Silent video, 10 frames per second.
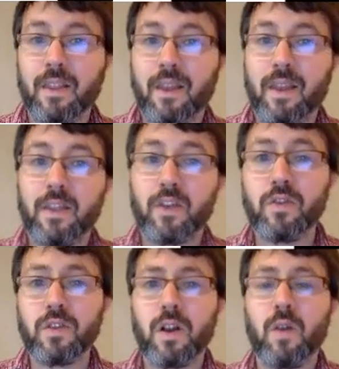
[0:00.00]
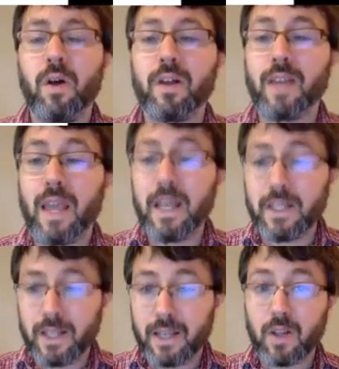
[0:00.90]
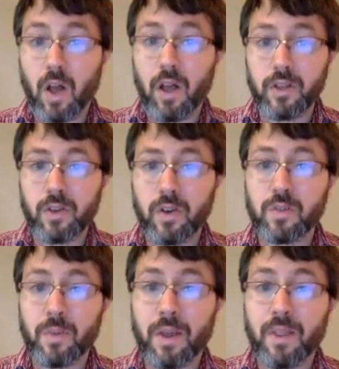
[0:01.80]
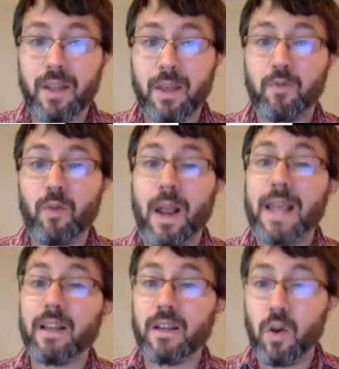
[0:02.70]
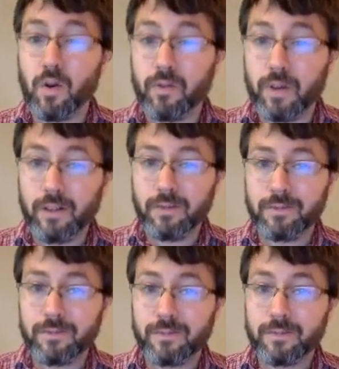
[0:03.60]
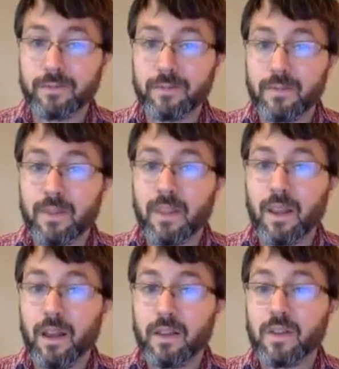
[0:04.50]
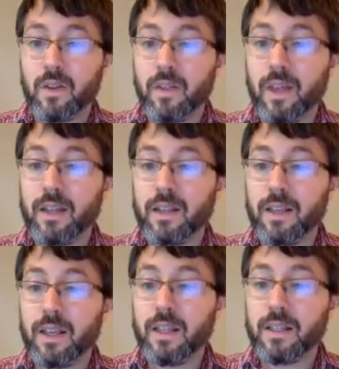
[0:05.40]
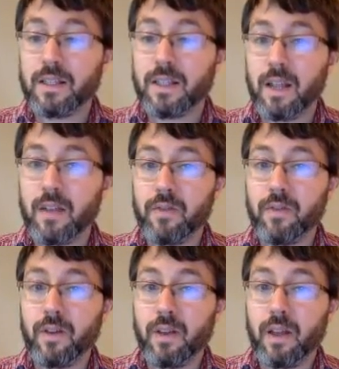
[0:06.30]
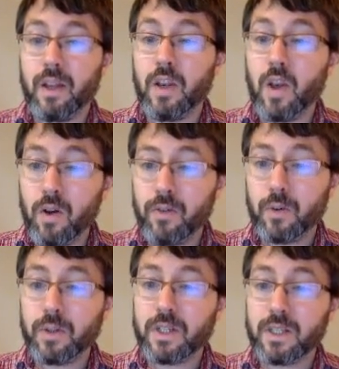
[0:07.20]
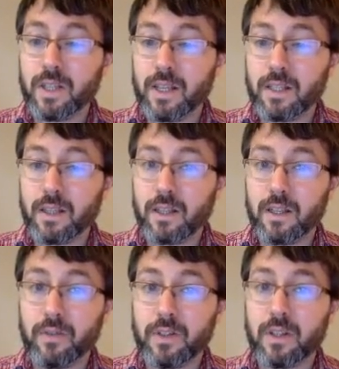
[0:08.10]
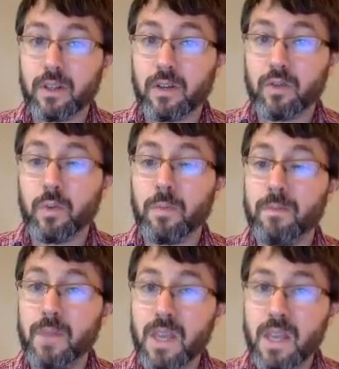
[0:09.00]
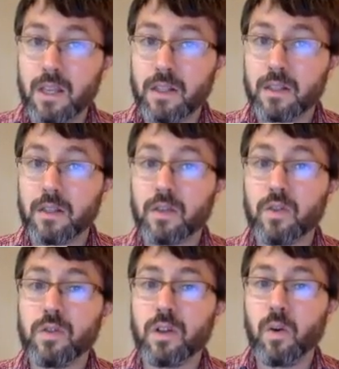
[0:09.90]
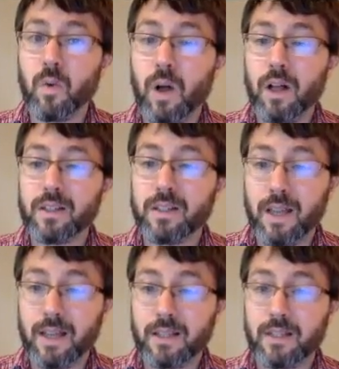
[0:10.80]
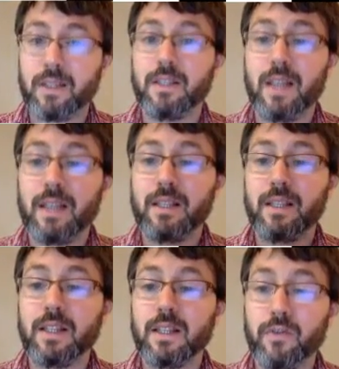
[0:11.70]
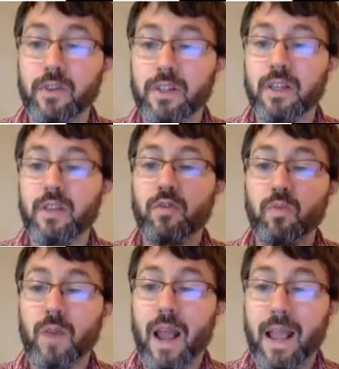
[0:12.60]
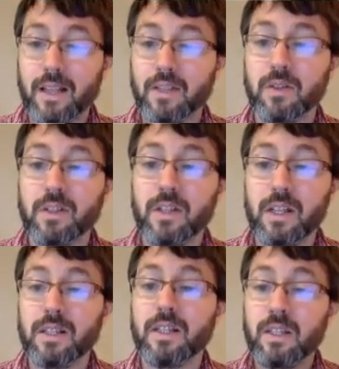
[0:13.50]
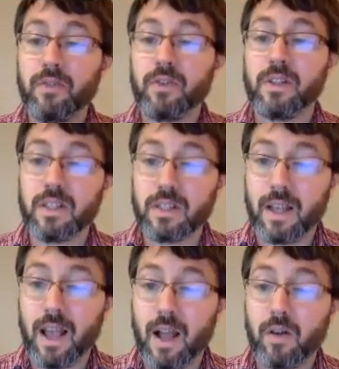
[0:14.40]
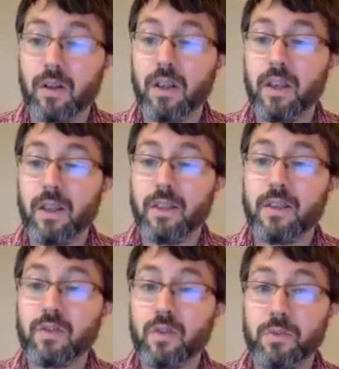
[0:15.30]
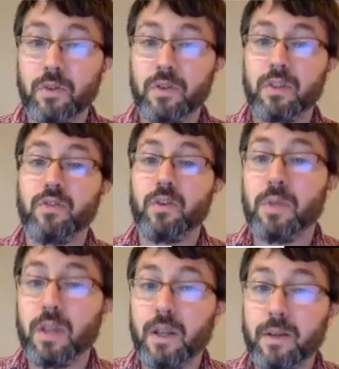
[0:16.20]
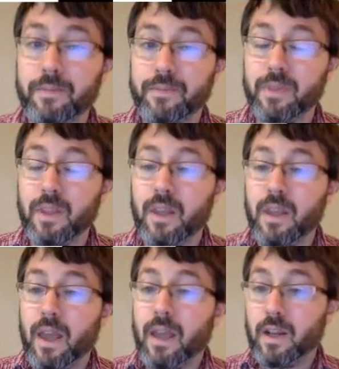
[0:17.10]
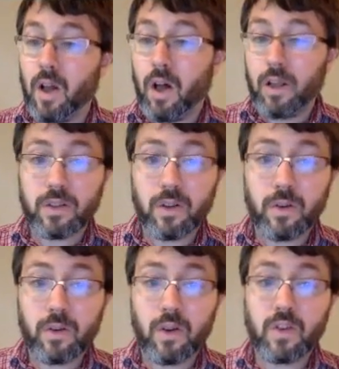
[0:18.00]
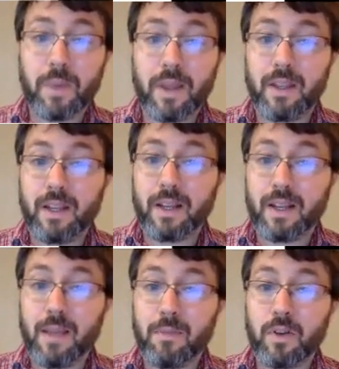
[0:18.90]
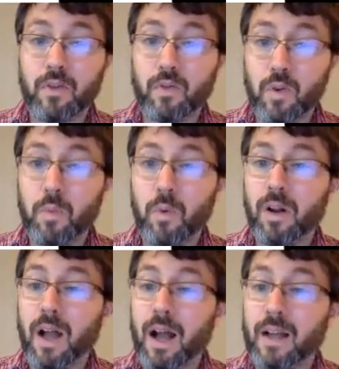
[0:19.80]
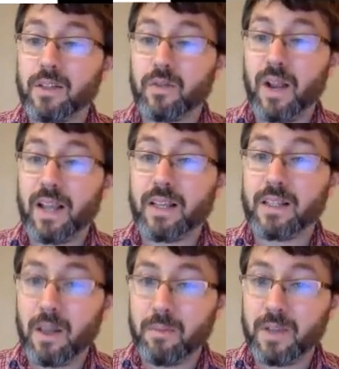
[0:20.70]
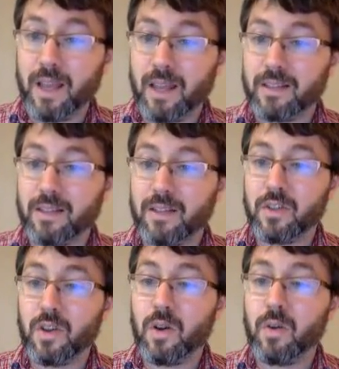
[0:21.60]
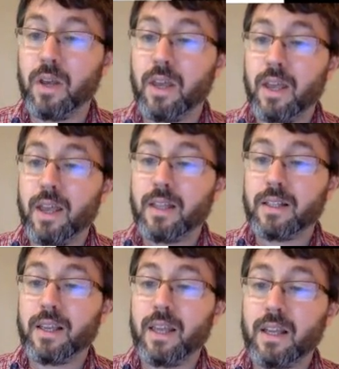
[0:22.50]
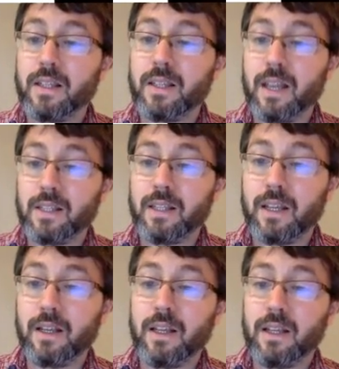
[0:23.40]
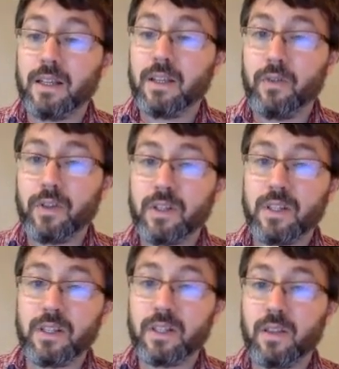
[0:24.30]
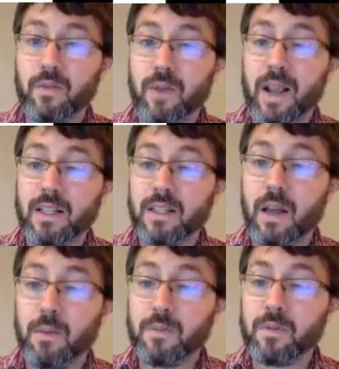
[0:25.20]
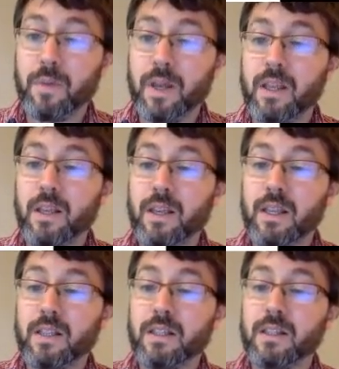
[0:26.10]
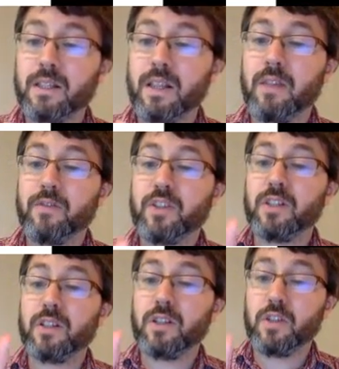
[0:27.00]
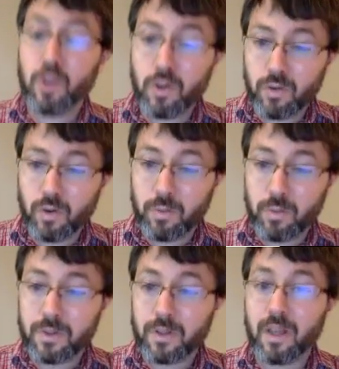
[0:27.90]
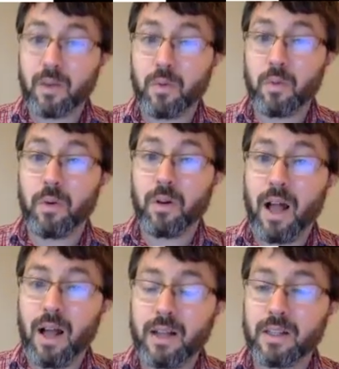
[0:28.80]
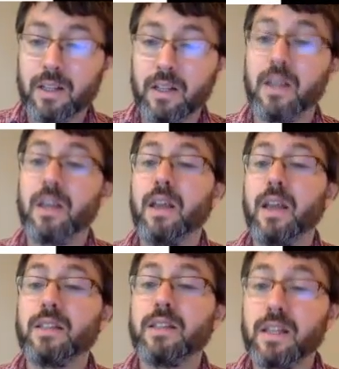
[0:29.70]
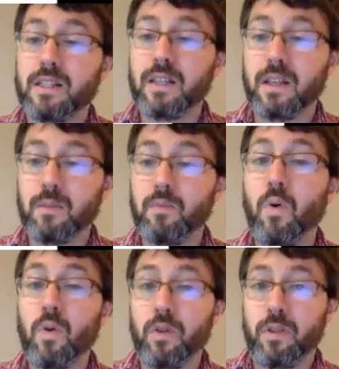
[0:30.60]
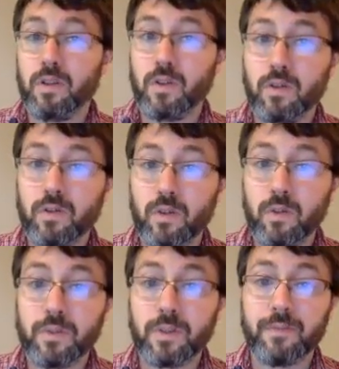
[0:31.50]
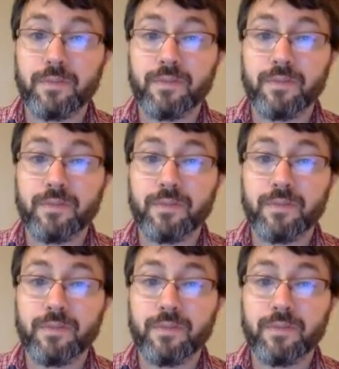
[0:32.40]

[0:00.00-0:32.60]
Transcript: And the Kruskal-Wallis H test also goes by the name rank ANOVA, so that instead of ANOVA, which is testing the difference in the group means, the Kruskal-Wallis test is testing difference in rank. So it's testing differences in how these groups are distributed. And it also goes by the nickname the group Wilcoxon rank sum test. So it's again testing differences in the rank sums, but instead of just in two groups, like with Wilcoxon, it's testing in more than two groups.